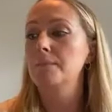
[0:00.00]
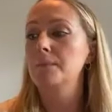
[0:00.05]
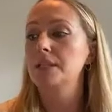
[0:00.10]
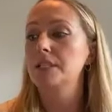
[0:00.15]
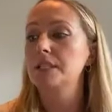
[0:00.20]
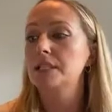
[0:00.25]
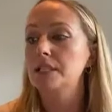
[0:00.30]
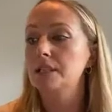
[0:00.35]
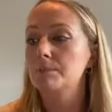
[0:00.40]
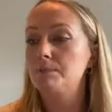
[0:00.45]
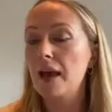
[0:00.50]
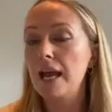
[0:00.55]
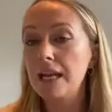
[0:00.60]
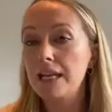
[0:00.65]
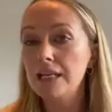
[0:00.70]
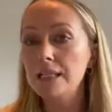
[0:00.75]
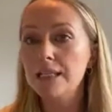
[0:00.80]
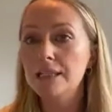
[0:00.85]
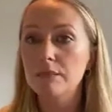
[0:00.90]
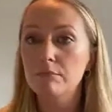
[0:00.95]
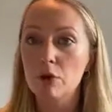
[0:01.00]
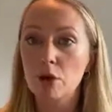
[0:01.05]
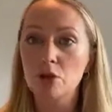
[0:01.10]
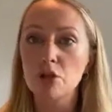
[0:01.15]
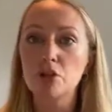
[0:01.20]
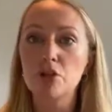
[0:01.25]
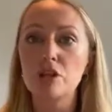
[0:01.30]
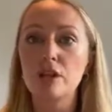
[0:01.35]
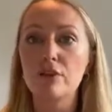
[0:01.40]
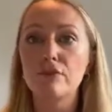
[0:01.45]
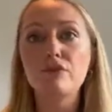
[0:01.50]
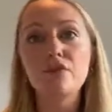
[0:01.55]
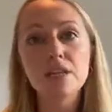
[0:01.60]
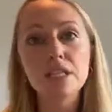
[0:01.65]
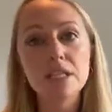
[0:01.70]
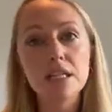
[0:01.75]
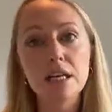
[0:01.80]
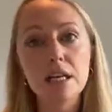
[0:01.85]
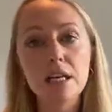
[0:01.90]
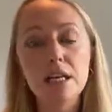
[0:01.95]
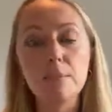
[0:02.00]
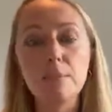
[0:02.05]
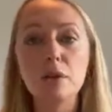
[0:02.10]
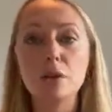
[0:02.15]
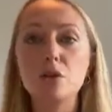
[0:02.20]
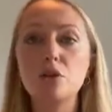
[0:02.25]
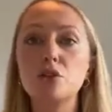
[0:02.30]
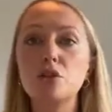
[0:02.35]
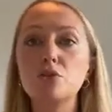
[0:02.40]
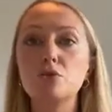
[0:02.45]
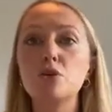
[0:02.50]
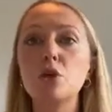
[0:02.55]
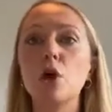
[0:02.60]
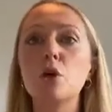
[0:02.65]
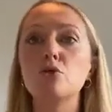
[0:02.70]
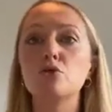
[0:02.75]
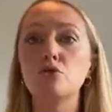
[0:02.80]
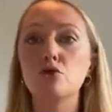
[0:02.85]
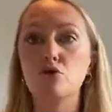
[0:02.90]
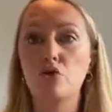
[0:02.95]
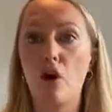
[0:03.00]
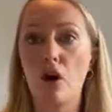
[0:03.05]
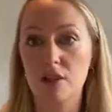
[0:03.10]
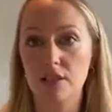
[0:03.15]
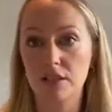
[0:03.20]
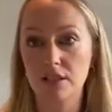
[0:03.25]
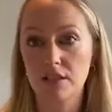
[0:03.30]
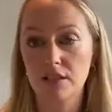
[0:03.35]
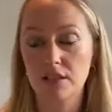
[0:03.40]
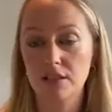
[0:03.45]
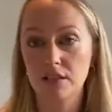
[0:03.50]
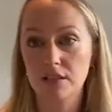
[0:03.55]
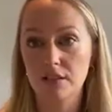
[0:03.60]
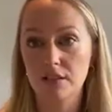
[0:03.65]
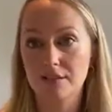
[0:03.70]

space emotionally and physically, because you don't trust